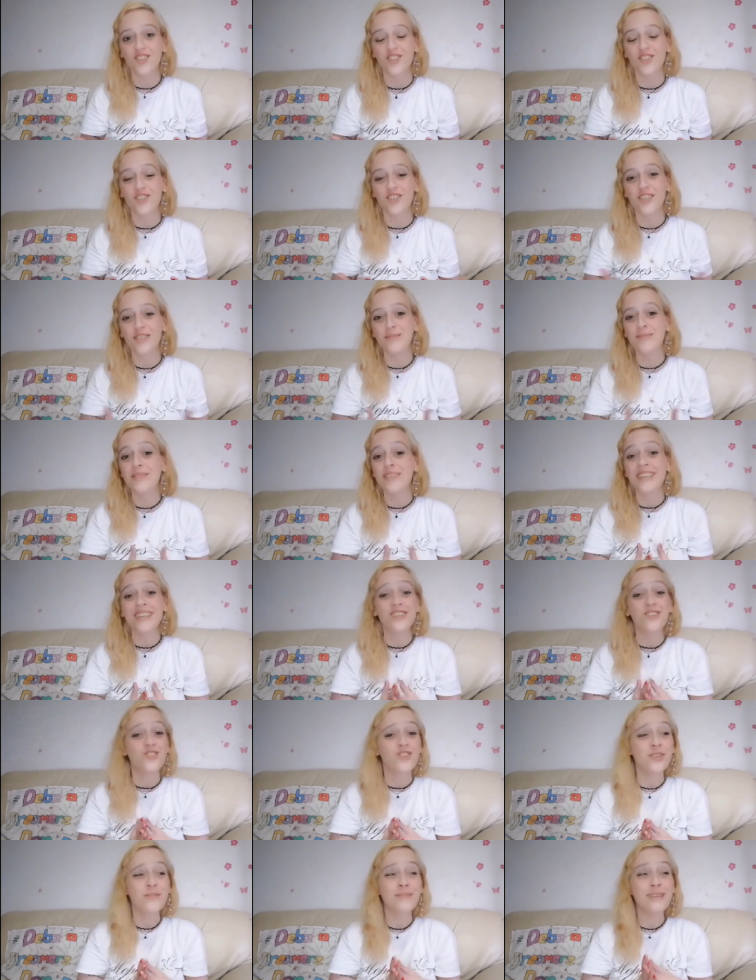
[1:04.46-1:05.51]
your your dreams
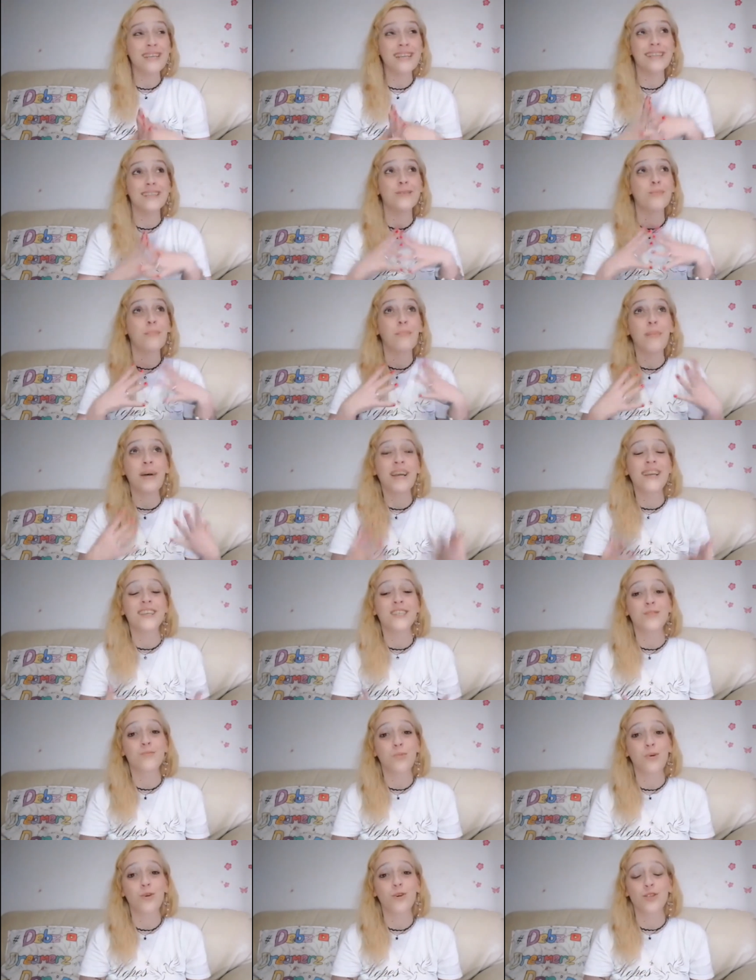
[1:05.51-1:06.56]
and dreaming as big
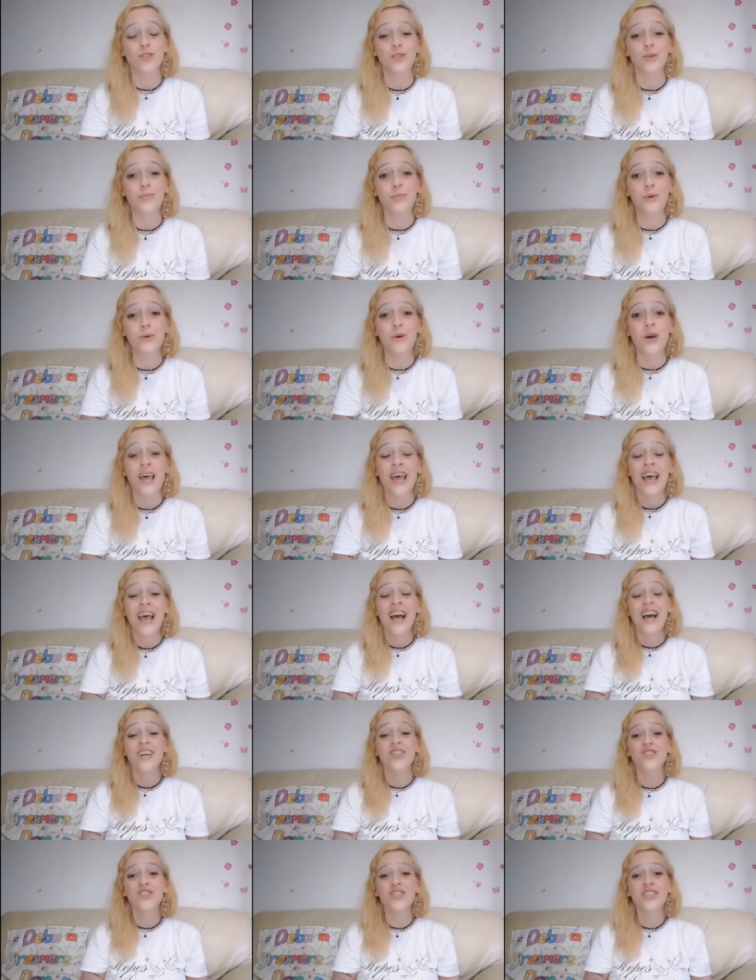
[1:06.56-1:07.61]
as possible
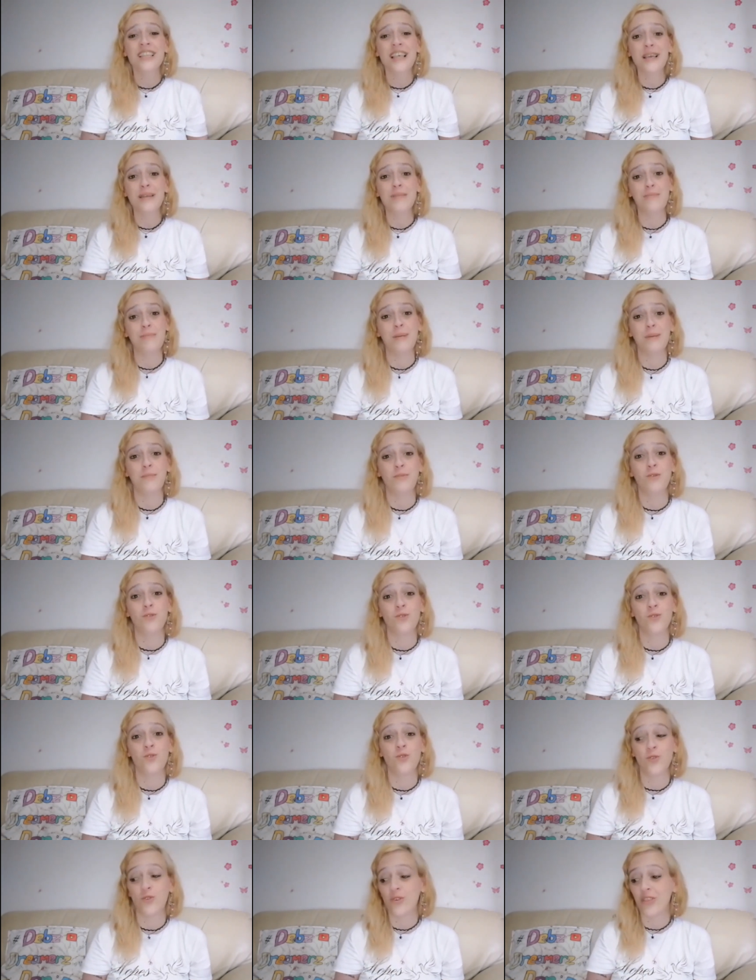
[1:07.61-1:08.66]
and just letting people
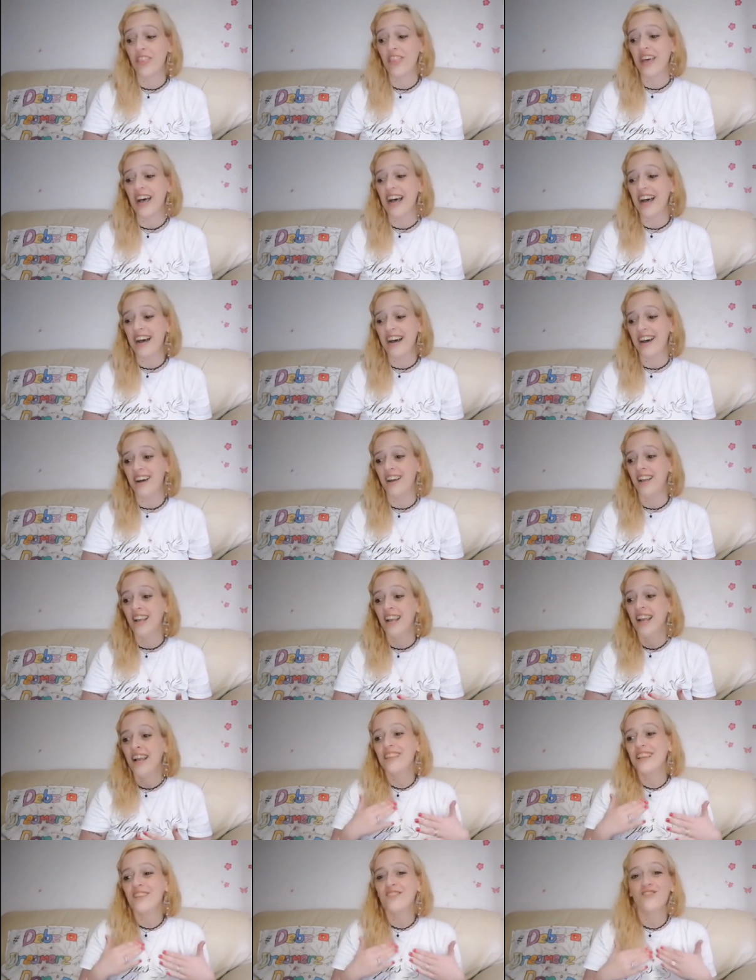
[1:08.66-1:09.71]
know that
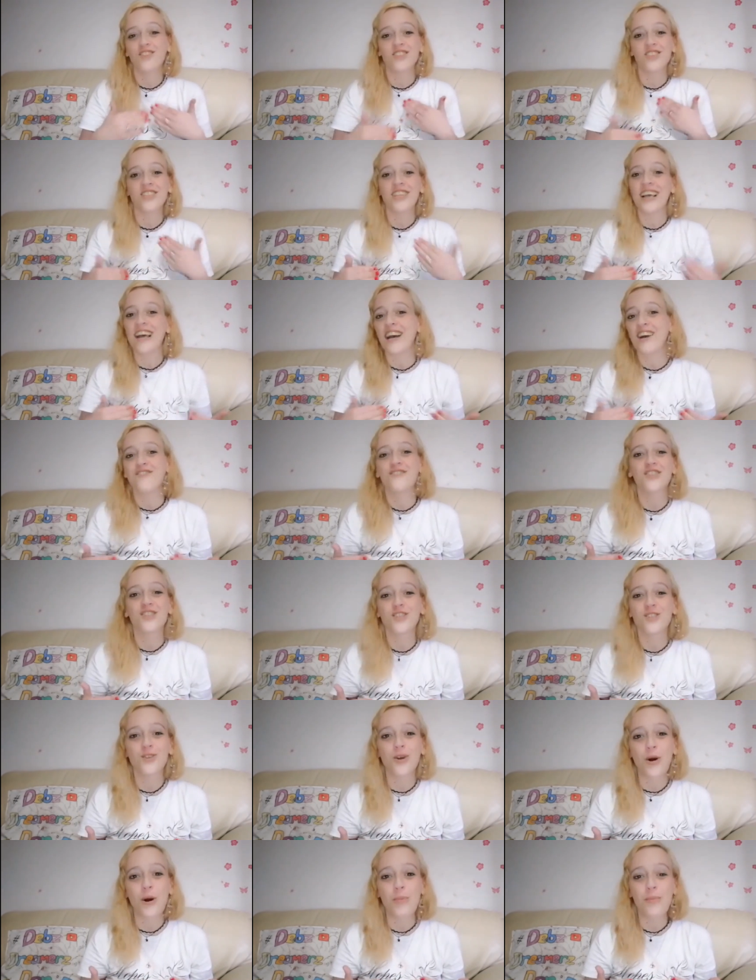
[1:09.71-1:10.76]
life doesn't have to
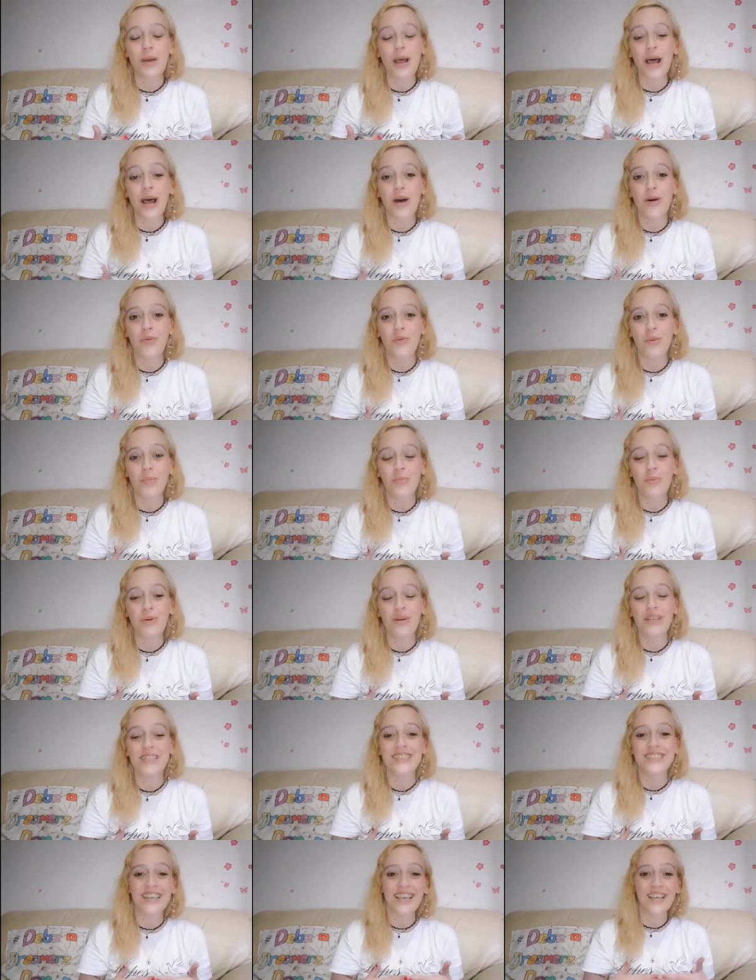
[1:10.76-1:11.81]
stop at one
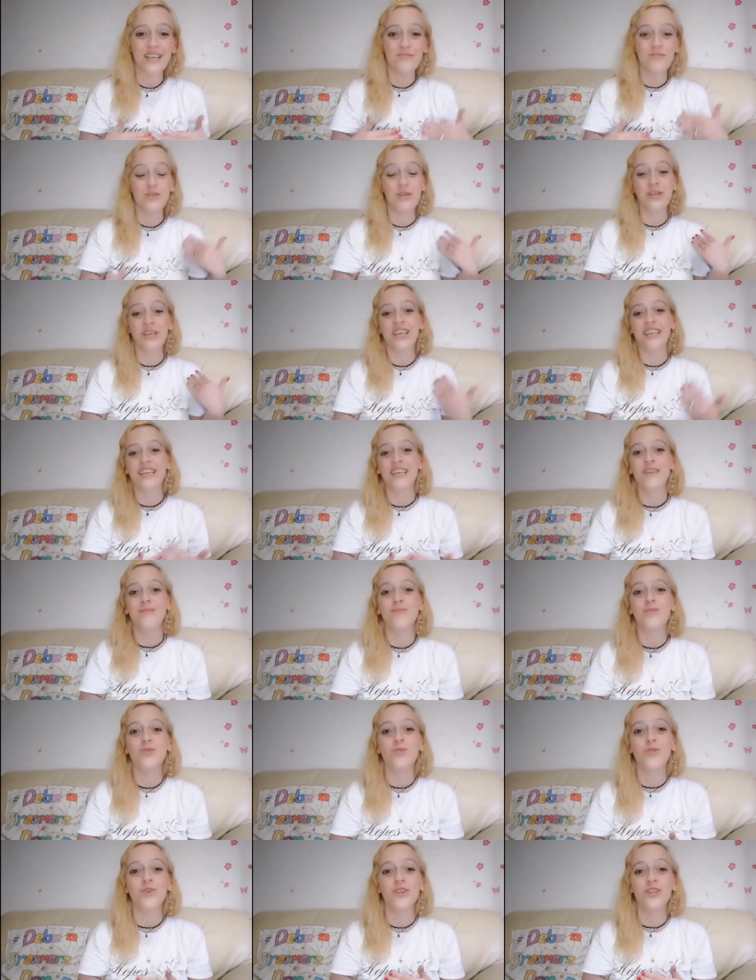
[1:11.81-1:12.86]
point in time. You can keep
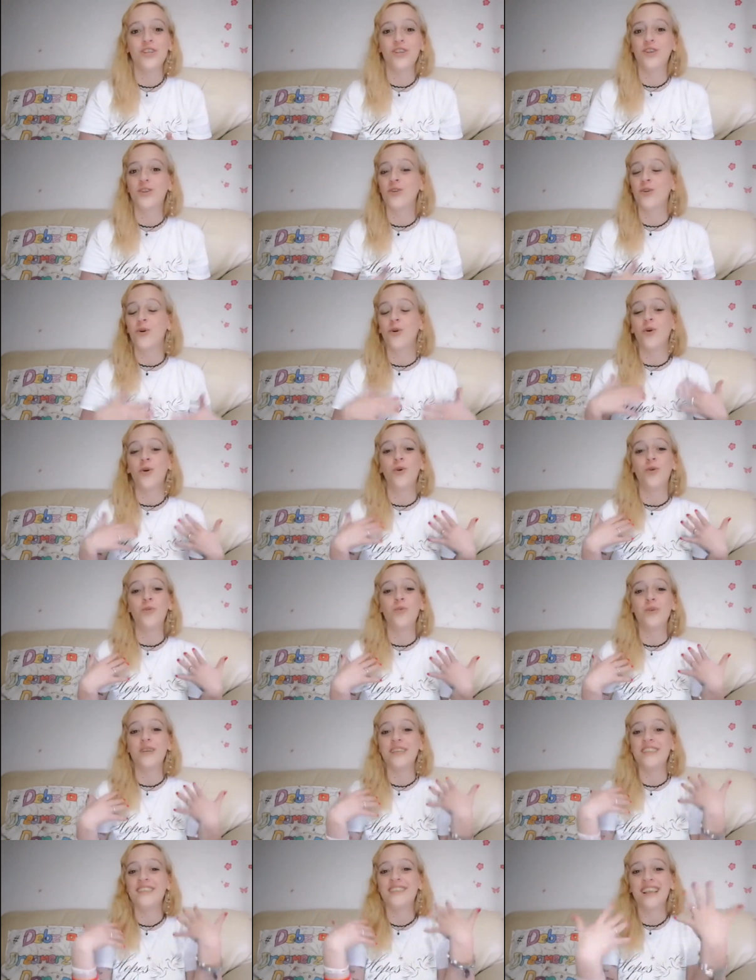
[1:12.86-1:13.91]
going, you can
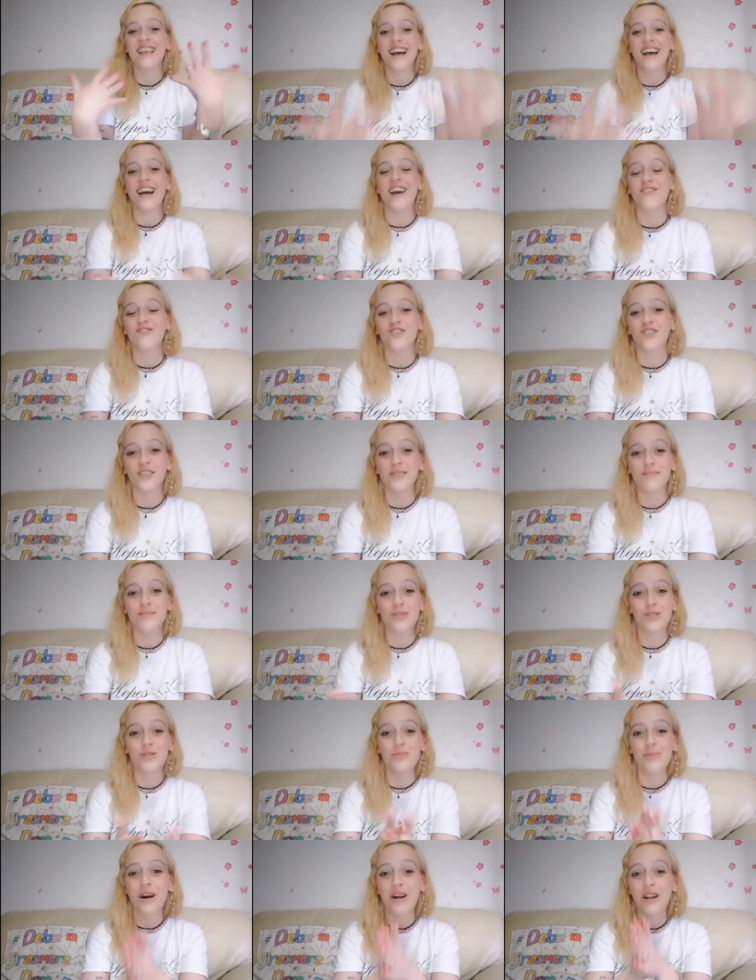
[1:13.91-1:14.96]
always have
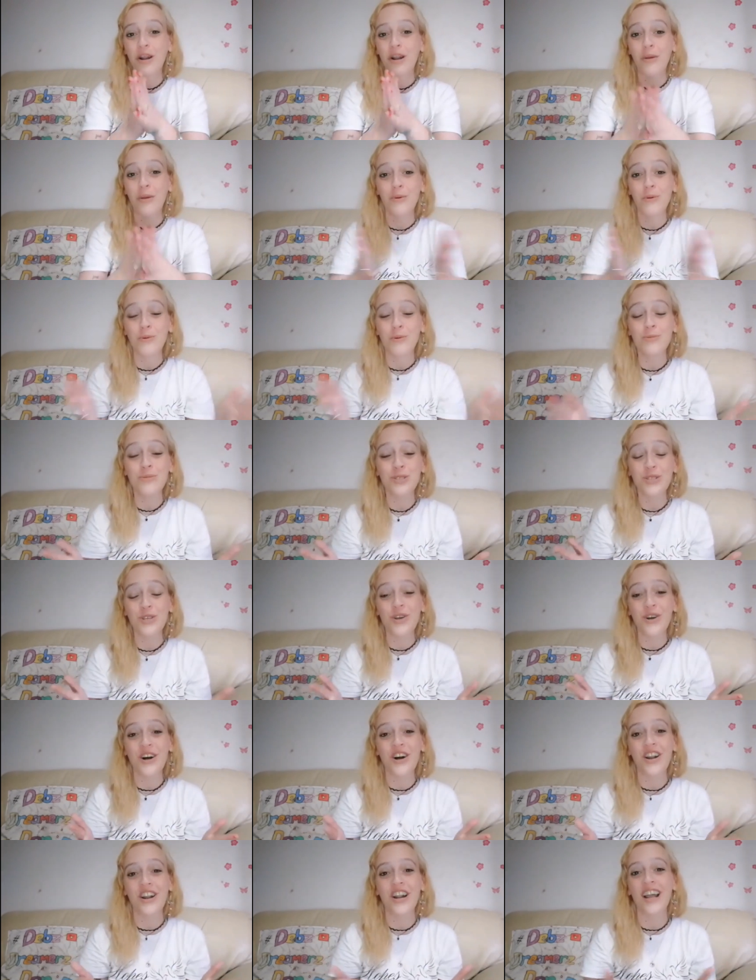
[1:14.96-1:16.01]
dreams no matter how old you
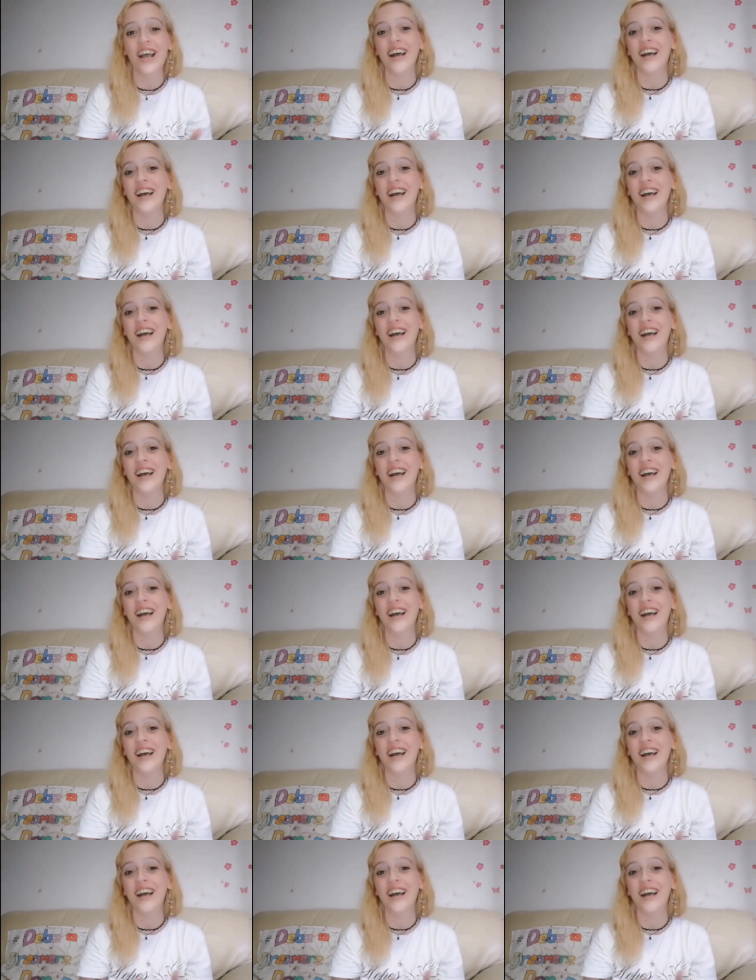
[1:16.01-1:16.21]
are